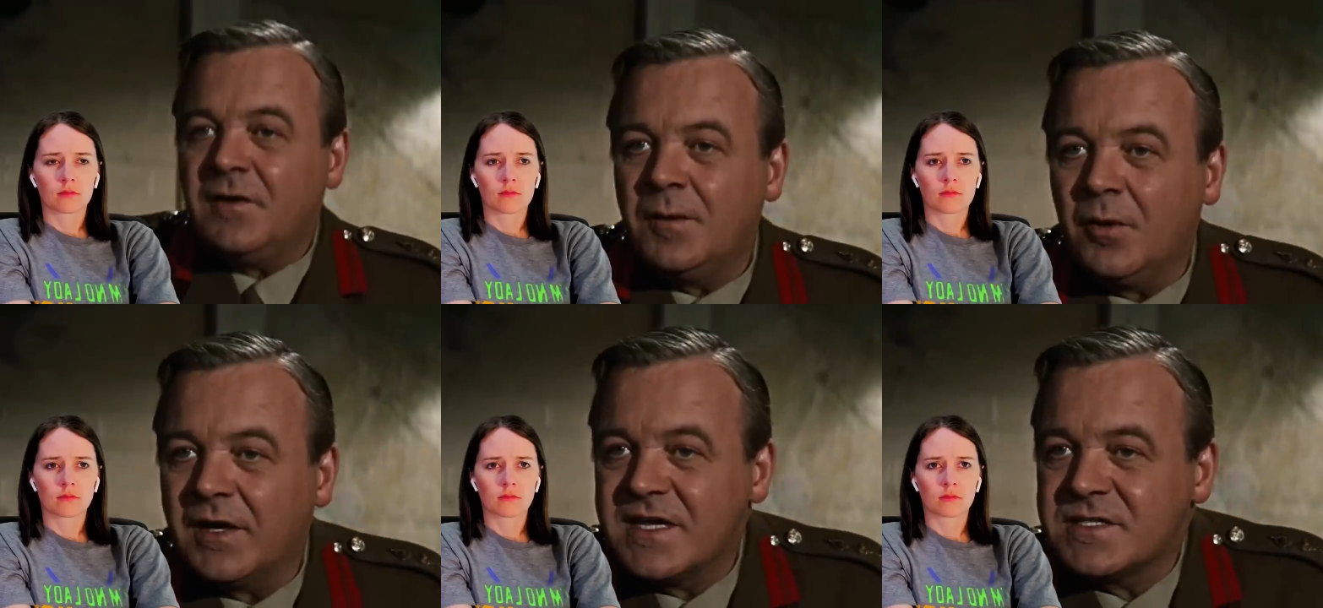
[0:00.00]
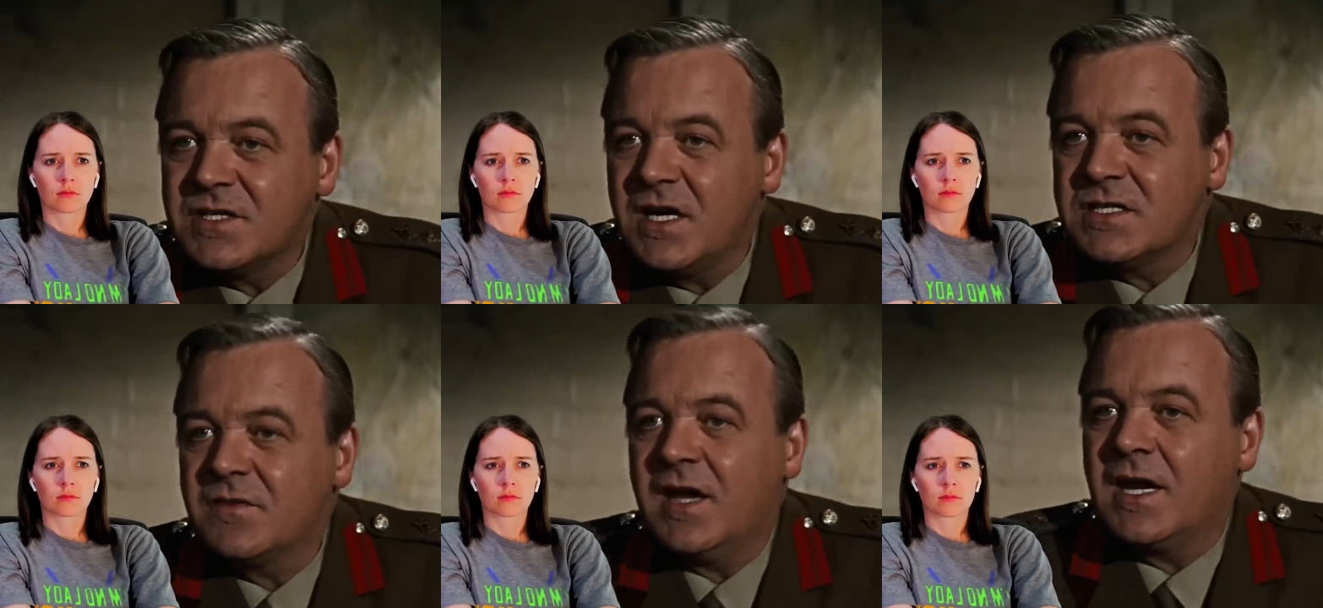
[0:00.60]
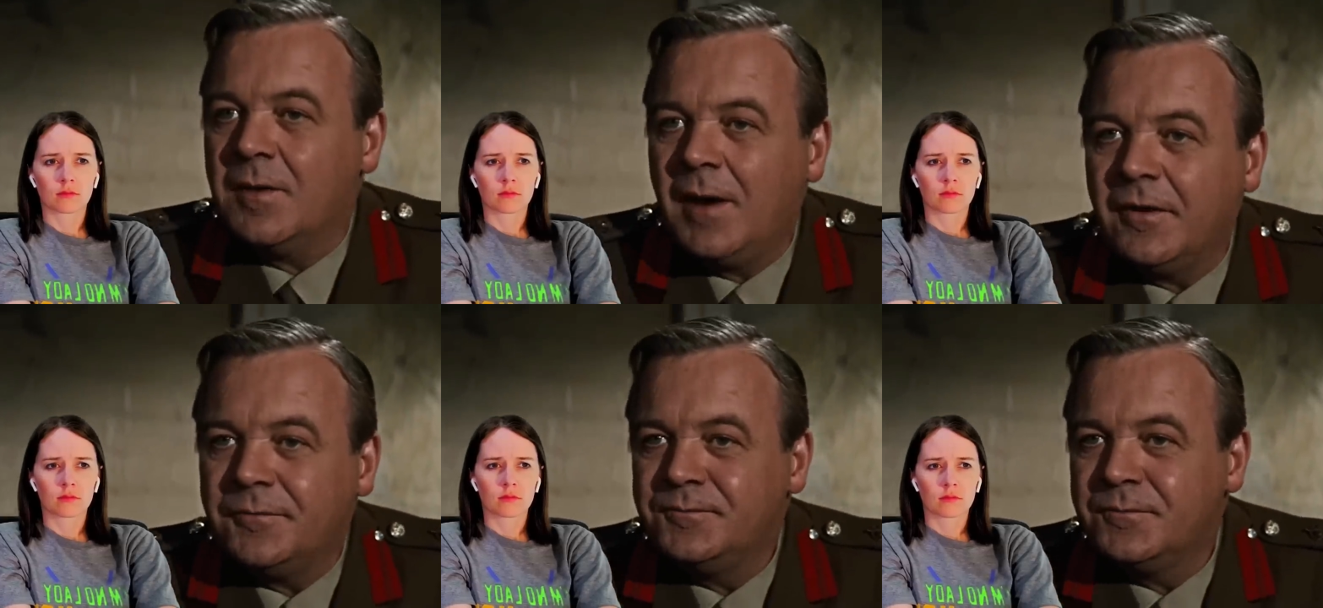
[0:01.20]
Speaker 1: If anybody has a chance of getting him
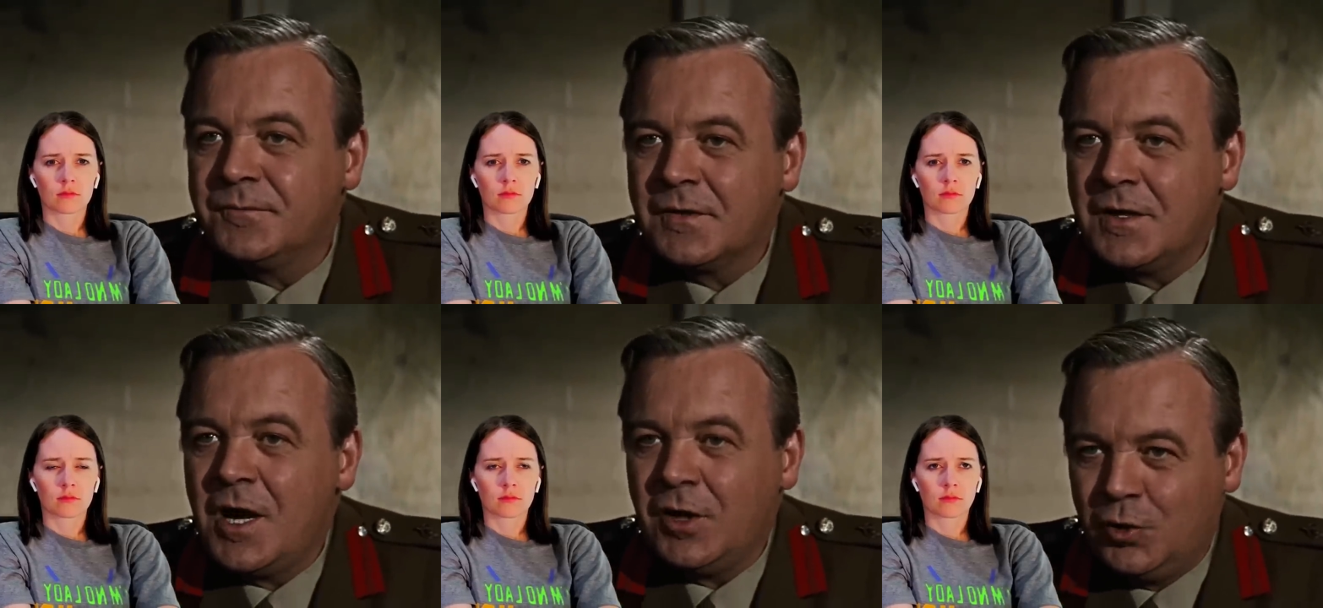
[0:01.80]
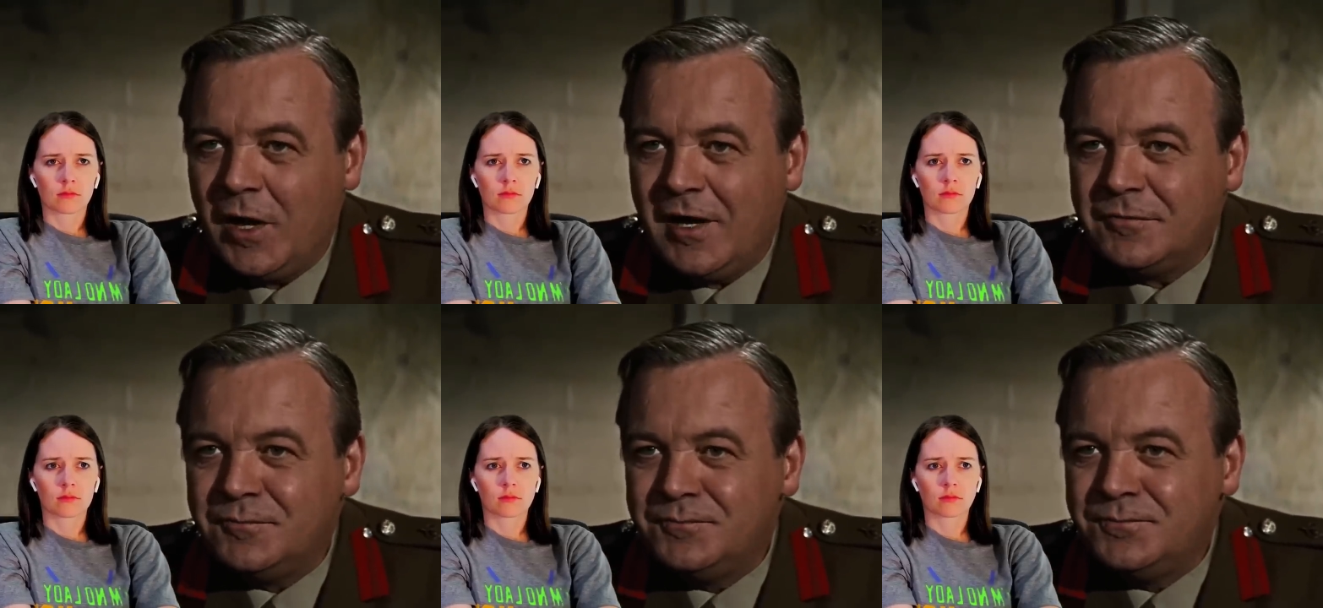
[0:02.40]
out, you have.